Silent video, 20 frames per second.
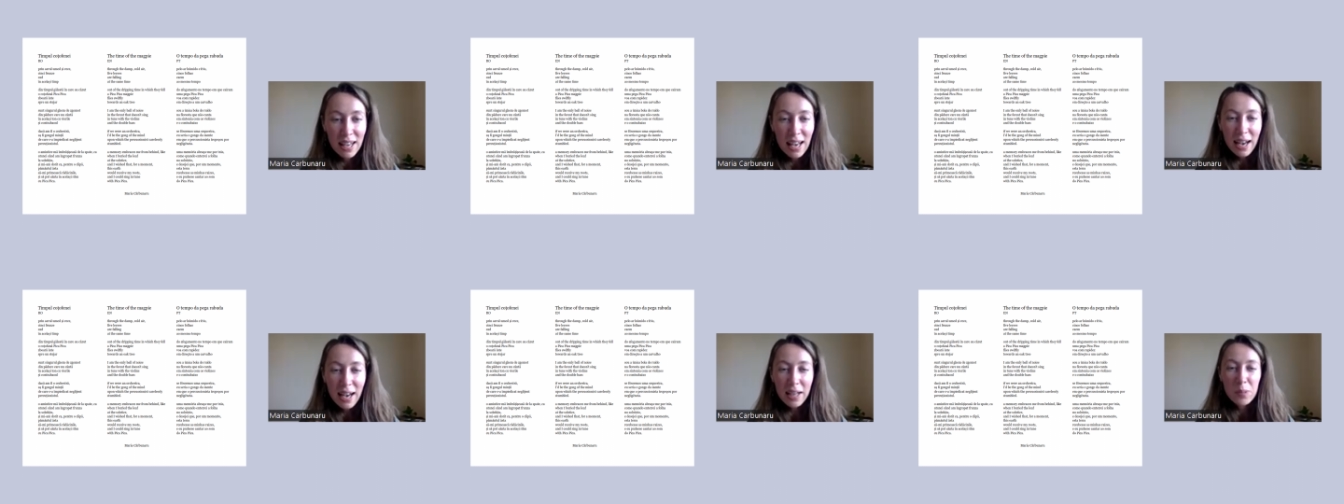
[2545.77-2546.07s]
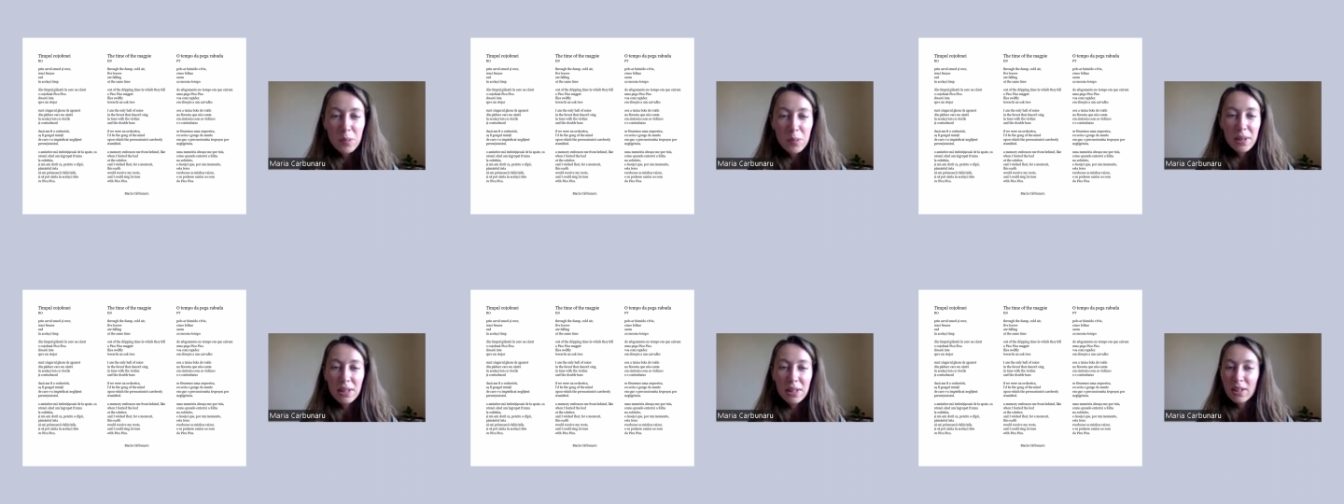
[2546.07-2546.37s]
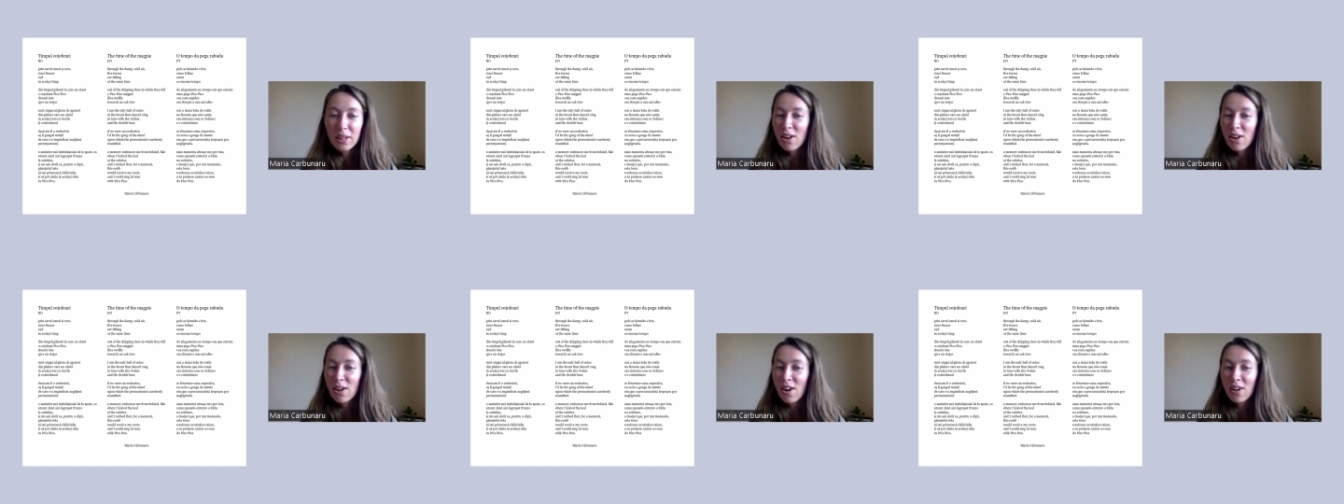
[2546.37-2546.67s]
I'd be the
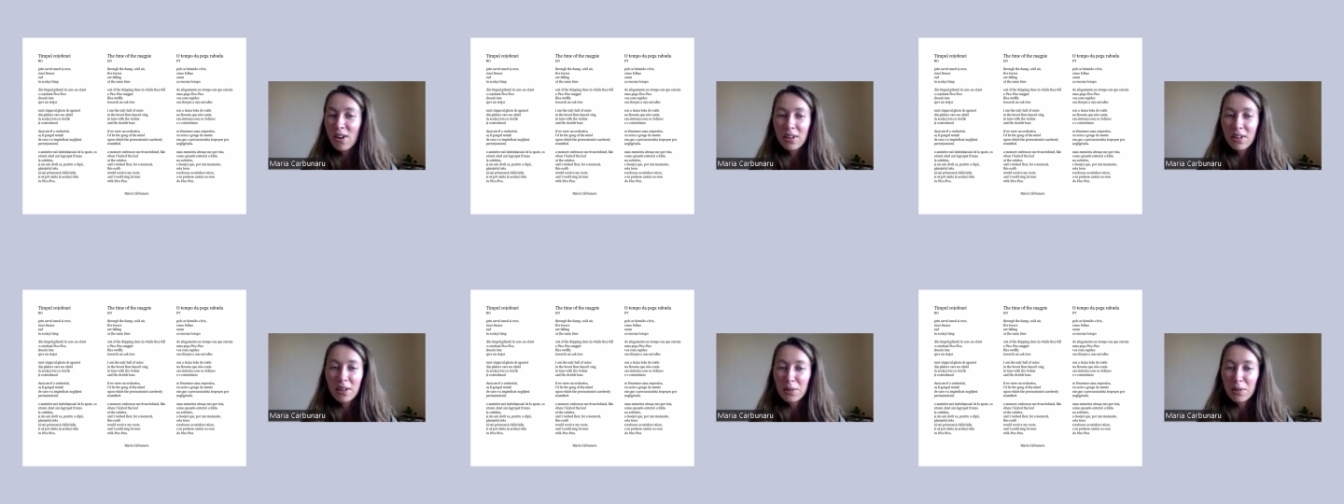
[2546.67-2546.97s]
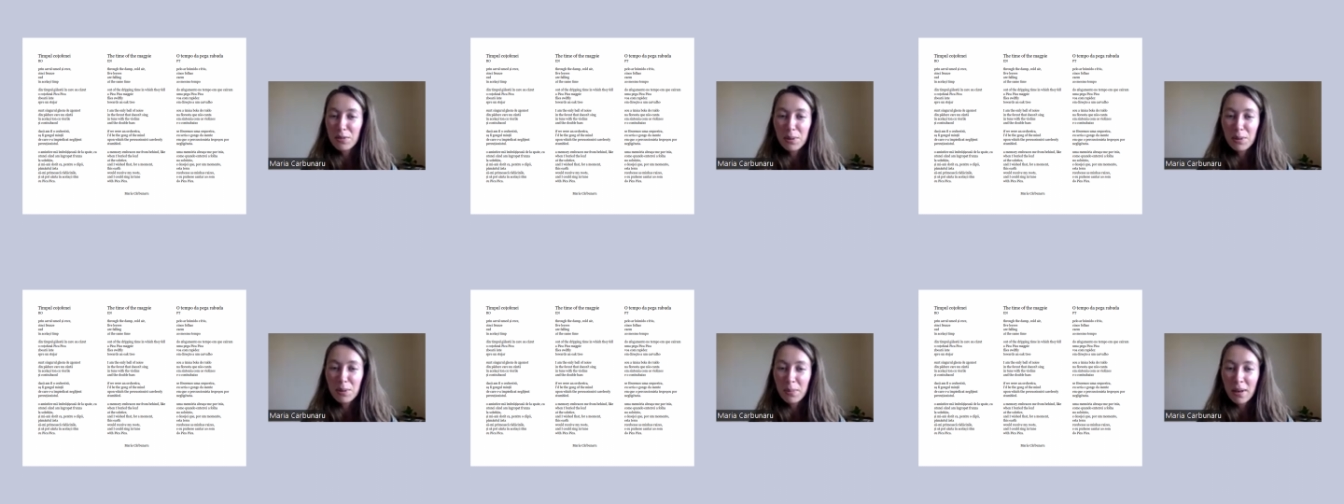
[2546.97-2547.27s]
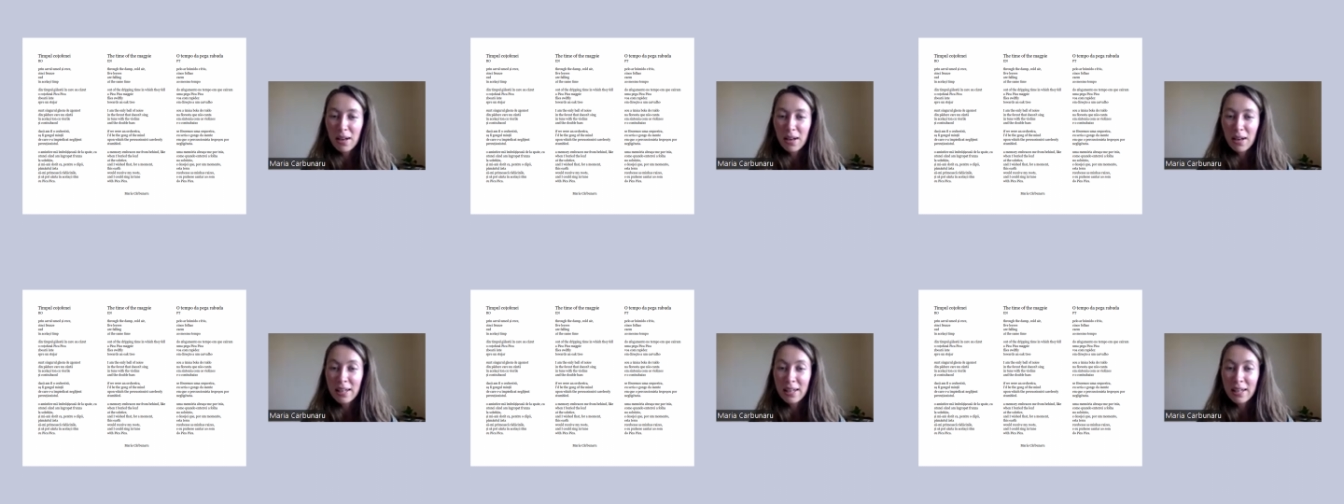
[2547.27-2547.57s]
gong of the
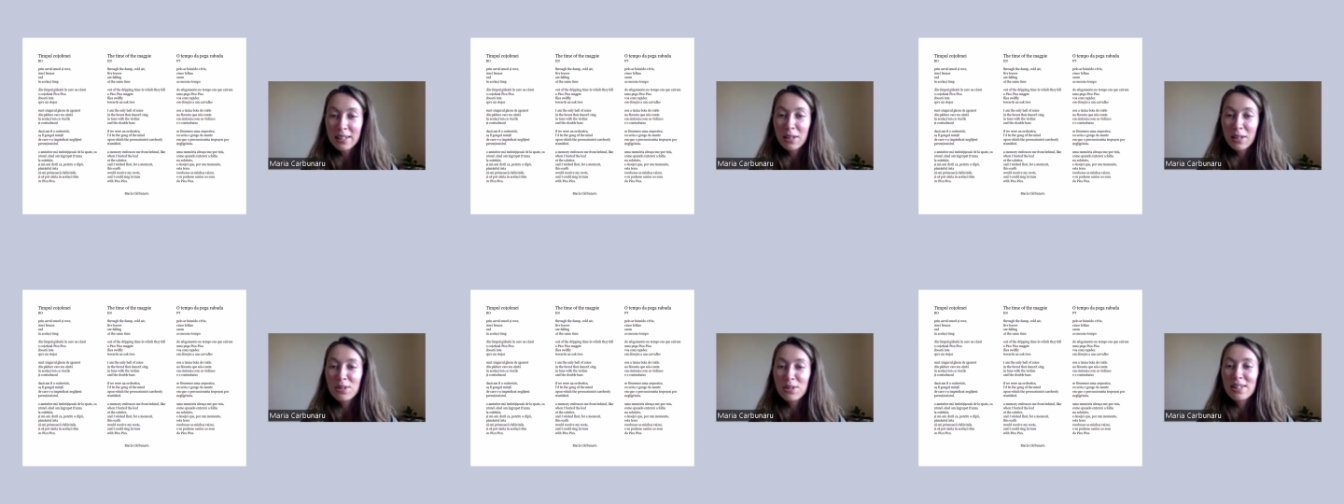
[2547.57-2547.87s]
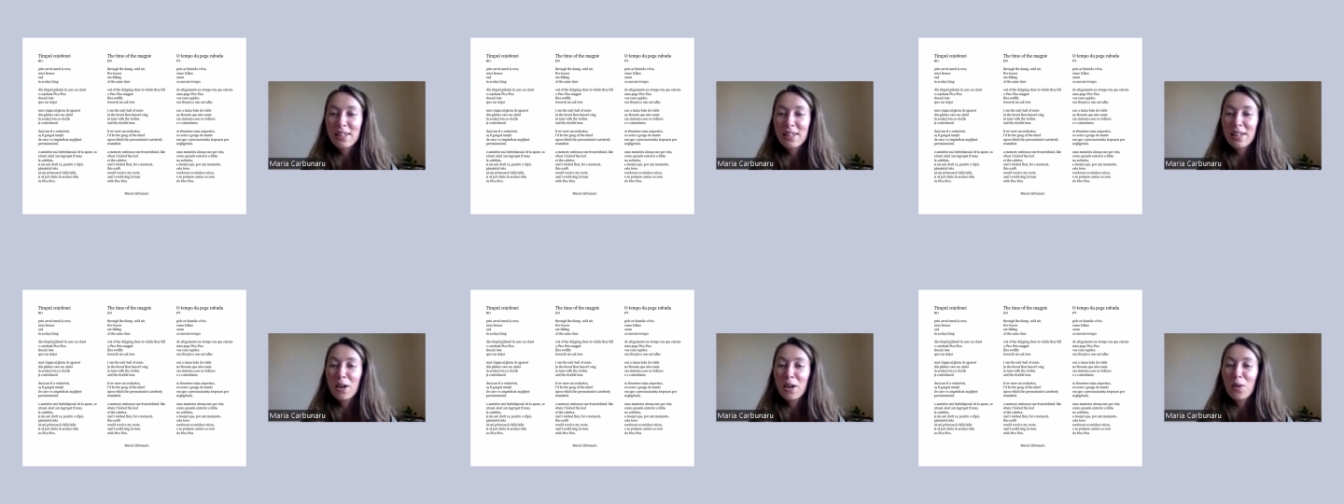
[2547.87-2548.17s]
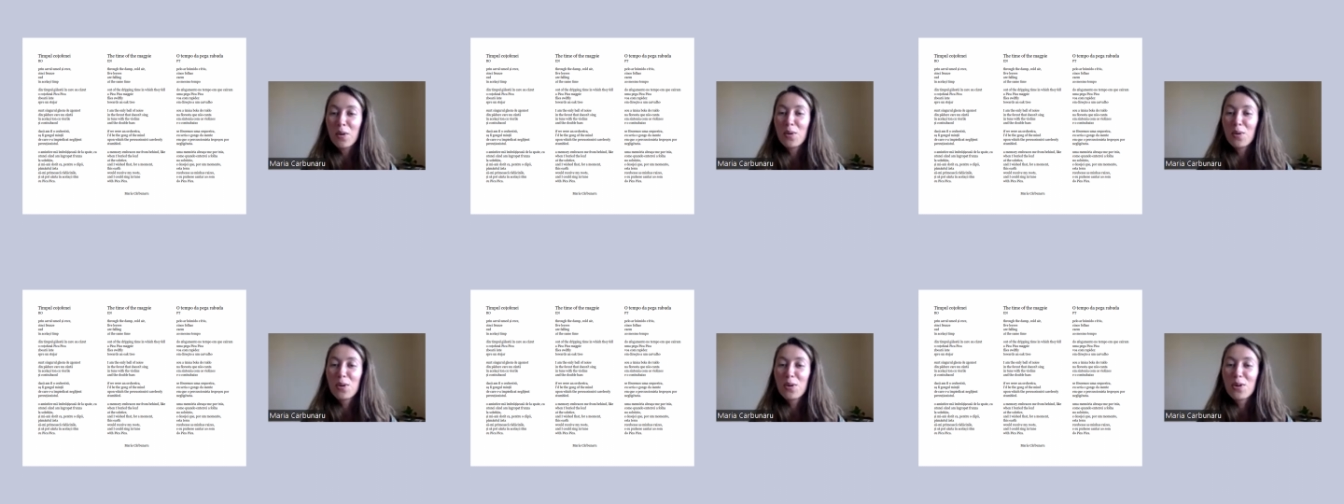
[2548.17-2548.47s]
mind, eu seria
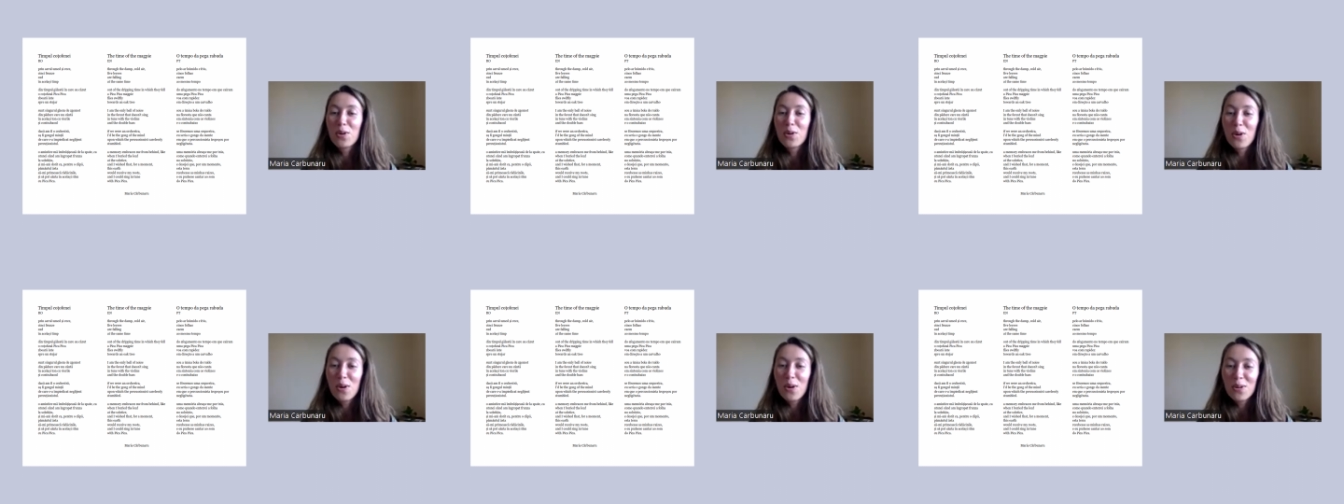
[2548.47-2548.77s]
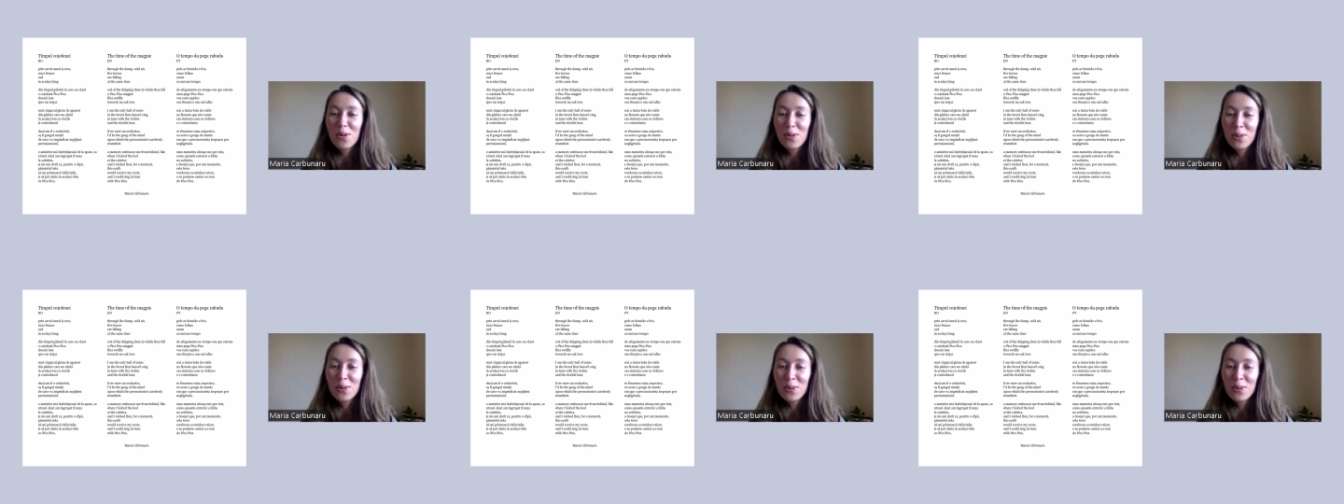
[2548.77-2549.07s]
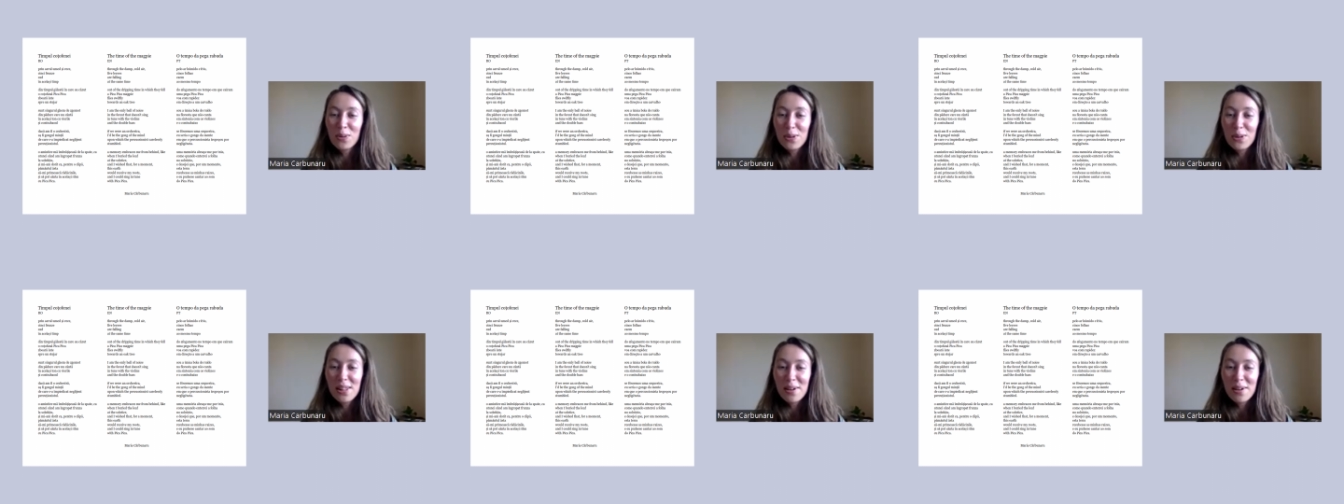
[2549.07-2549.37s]
o
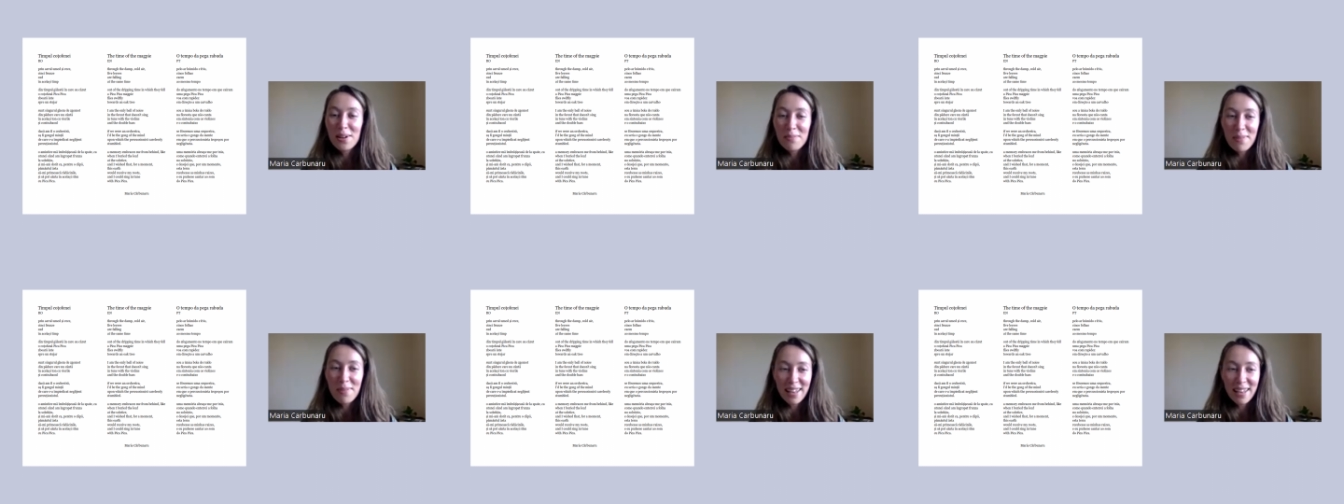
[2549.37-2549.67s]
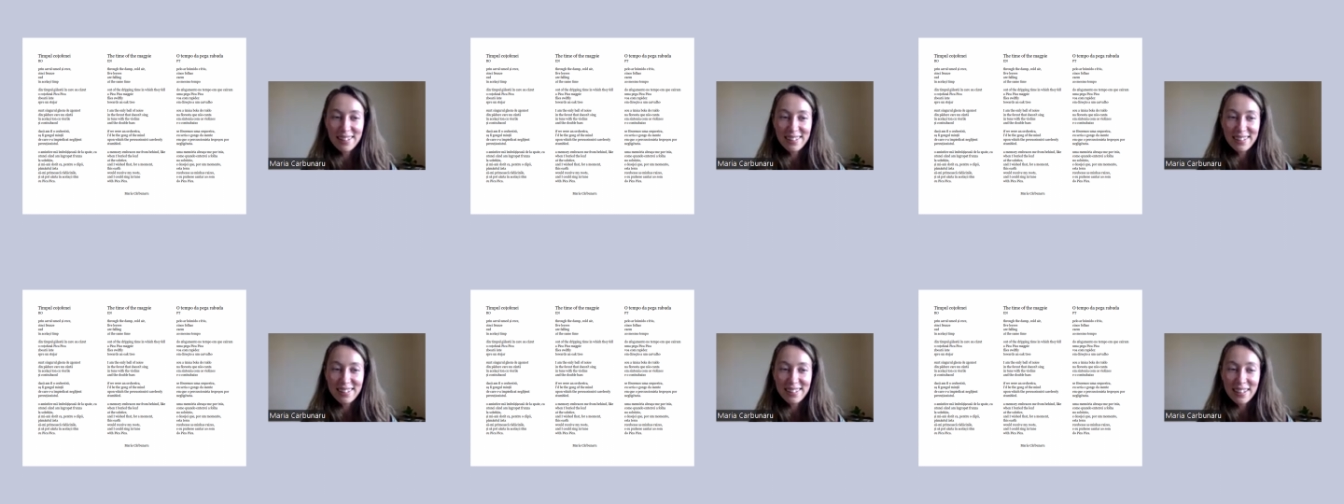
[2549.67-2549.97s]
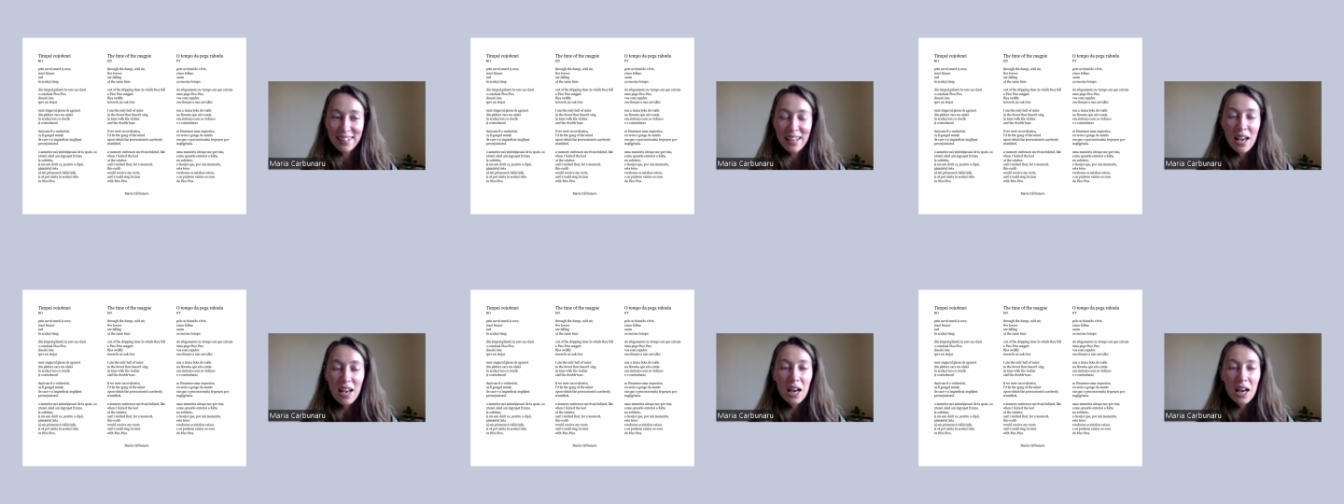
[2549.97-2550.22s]
gongo da mente,